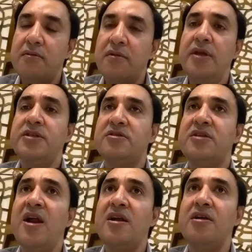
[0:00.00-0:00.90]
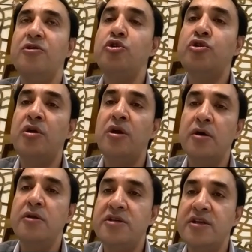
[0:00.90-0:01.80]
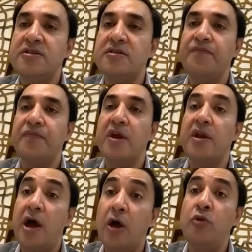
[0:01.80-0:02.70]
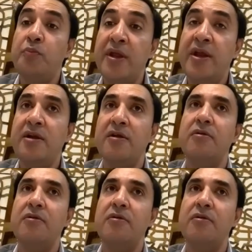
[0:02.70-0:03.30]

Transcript: It's that you should learn chess and how to play it.